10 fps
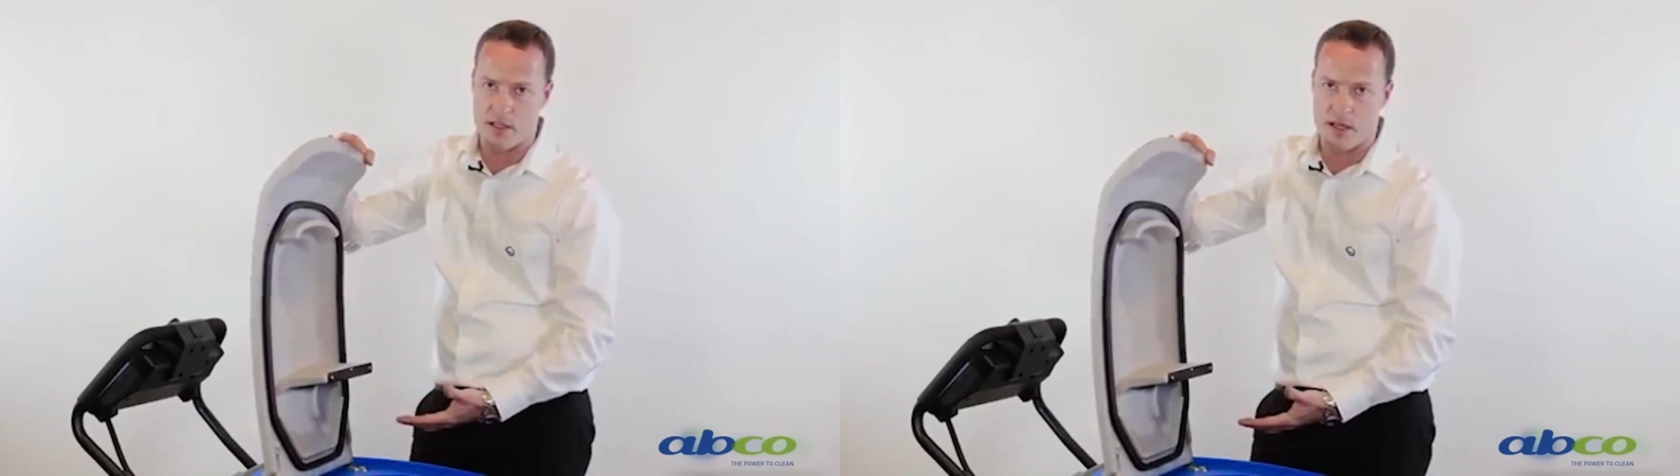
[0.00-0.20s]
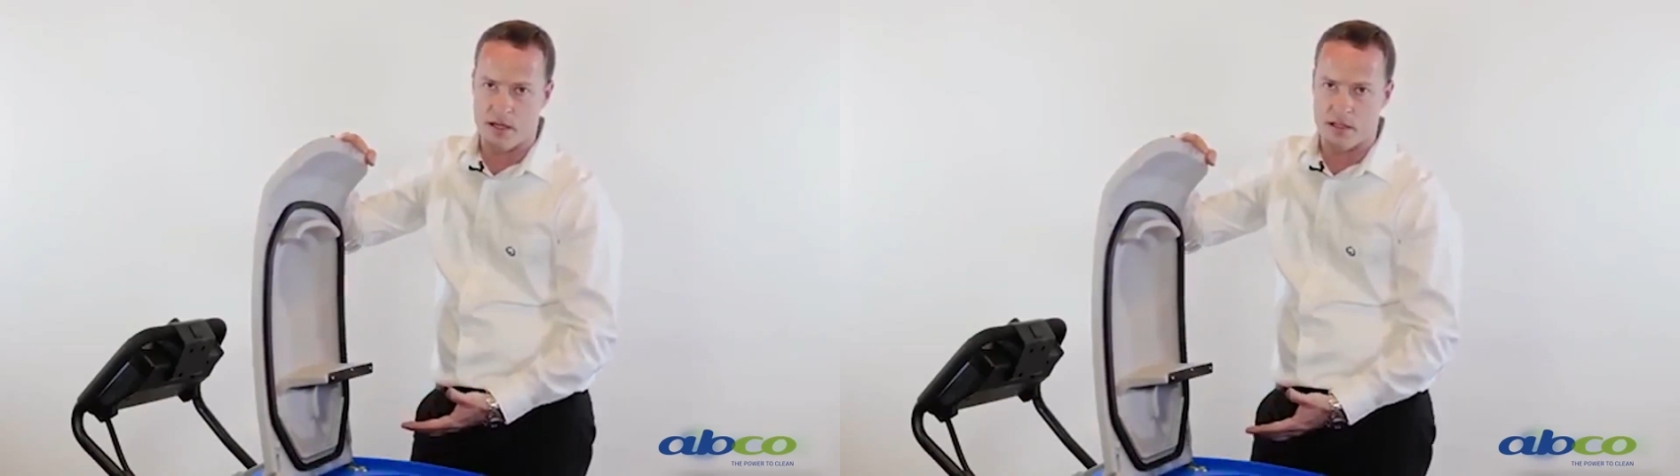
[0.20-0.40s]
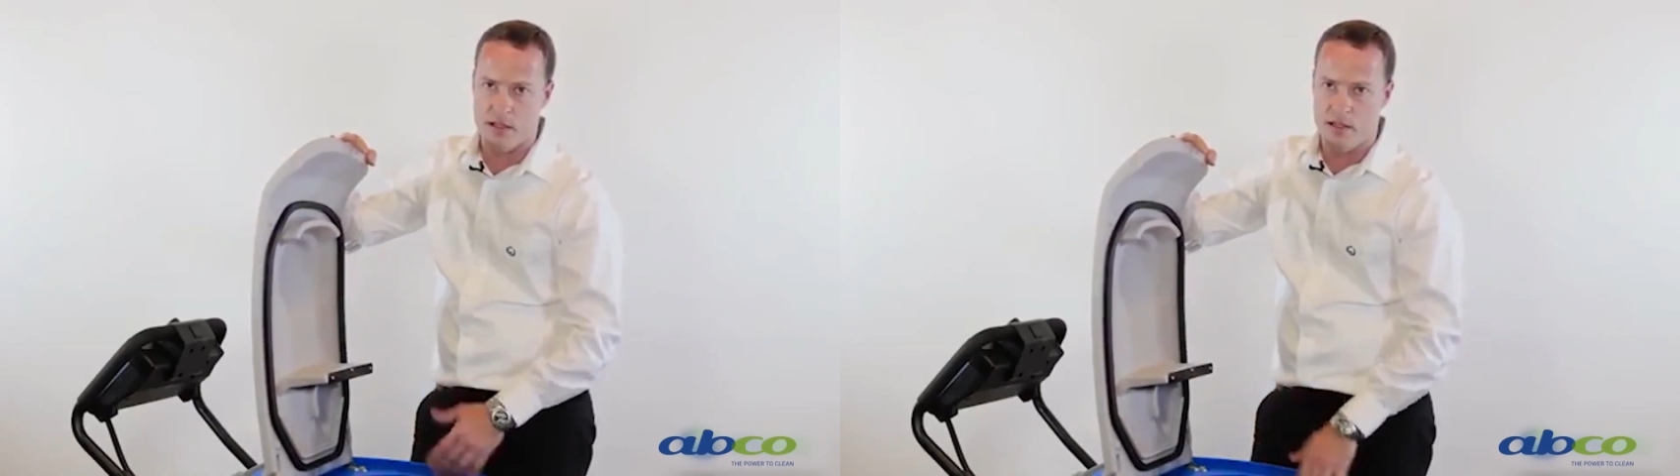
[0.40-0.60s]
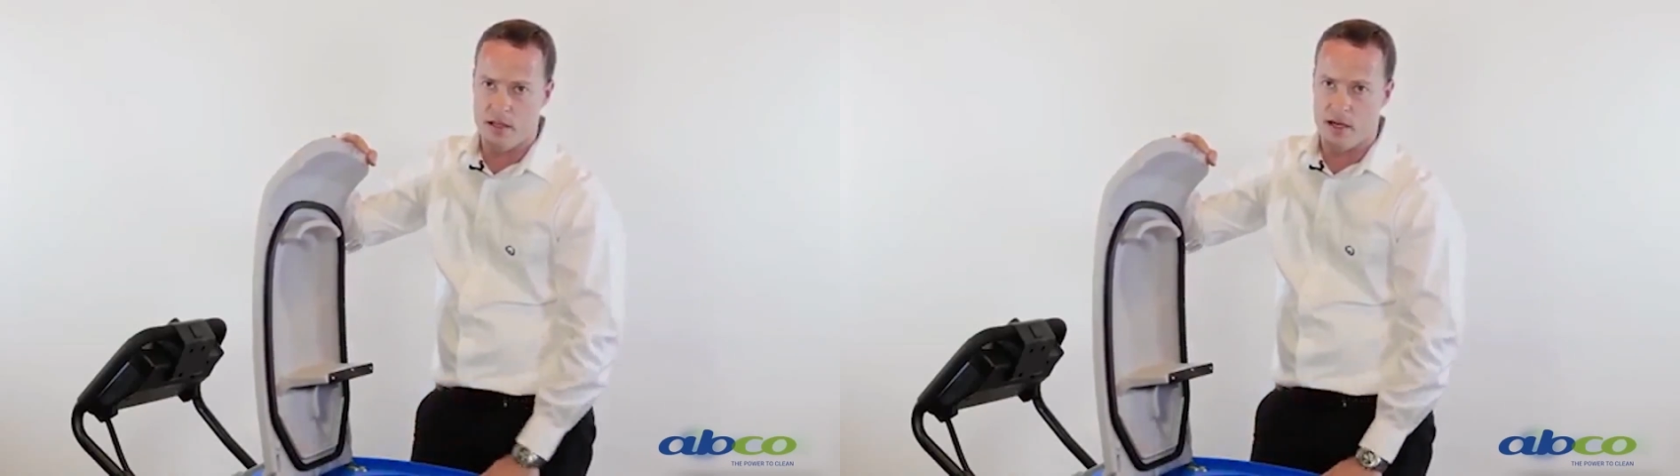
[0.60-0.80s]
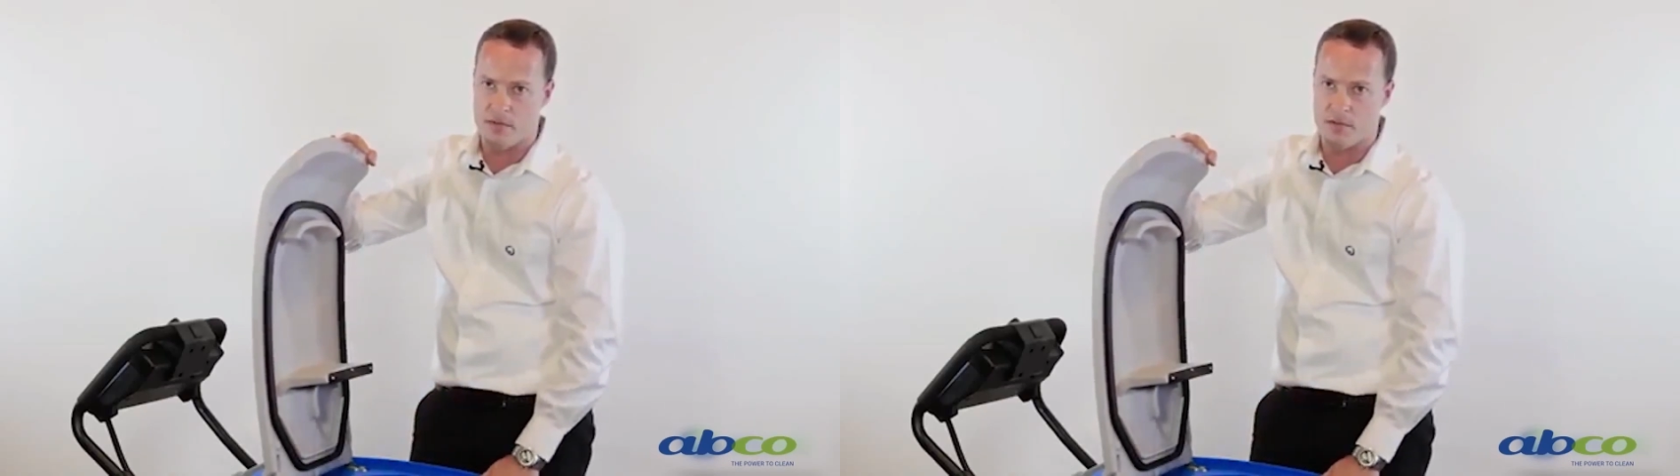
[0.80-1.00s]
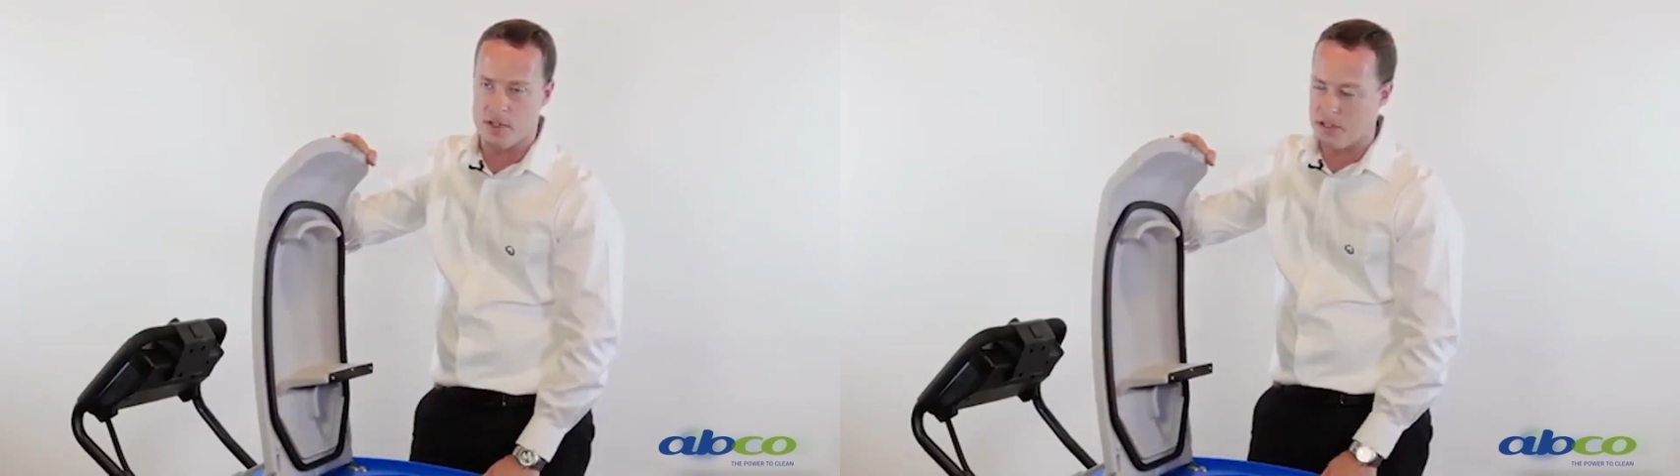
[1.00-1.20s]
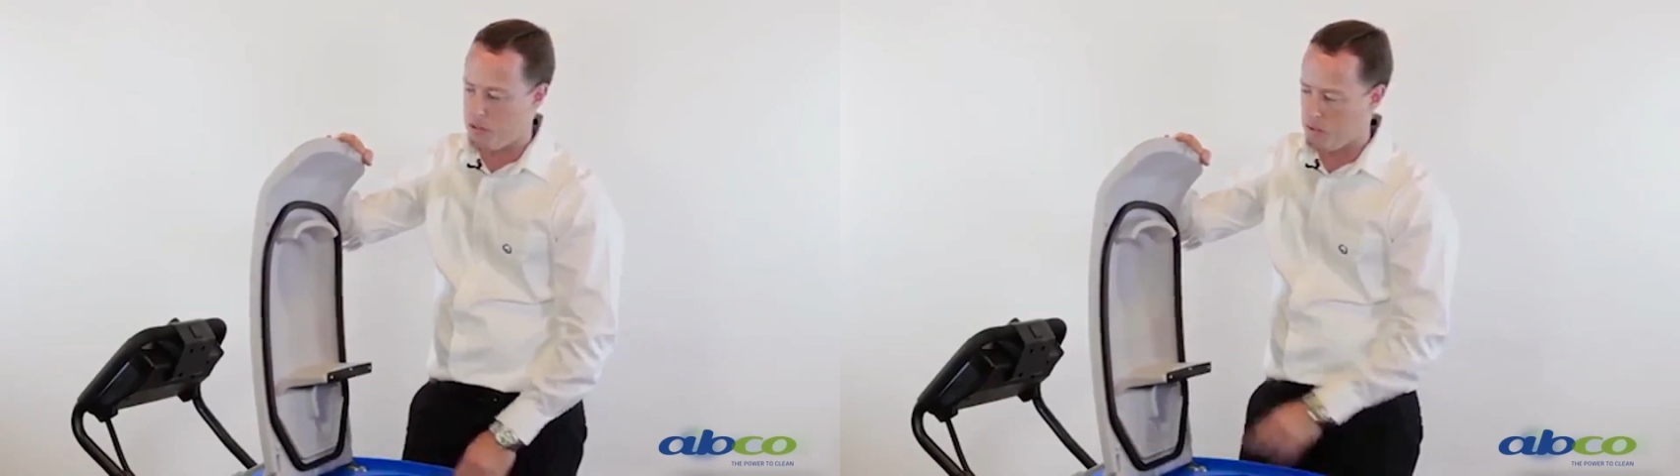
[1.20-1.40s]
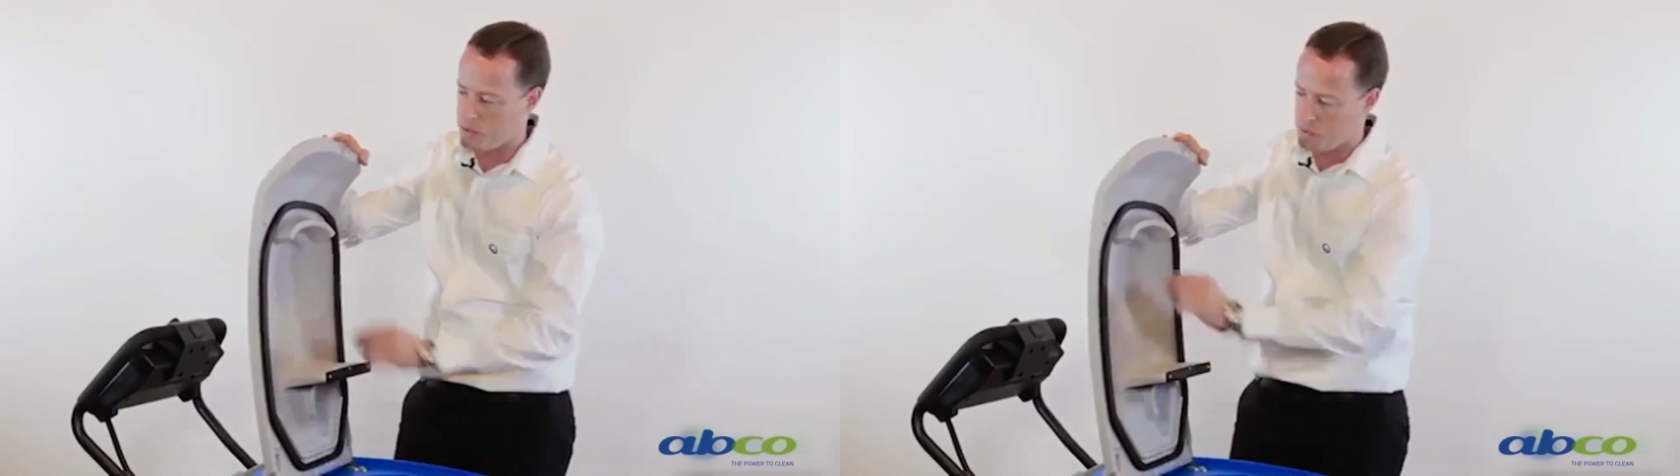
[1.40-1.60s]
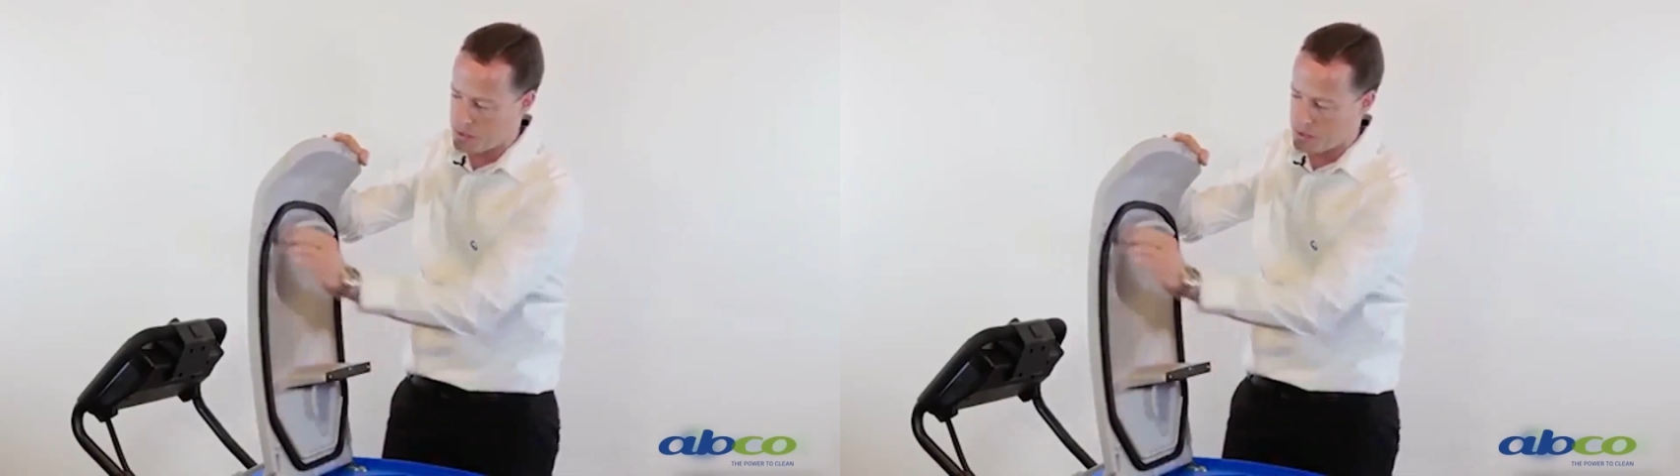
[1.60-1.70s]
out after each use,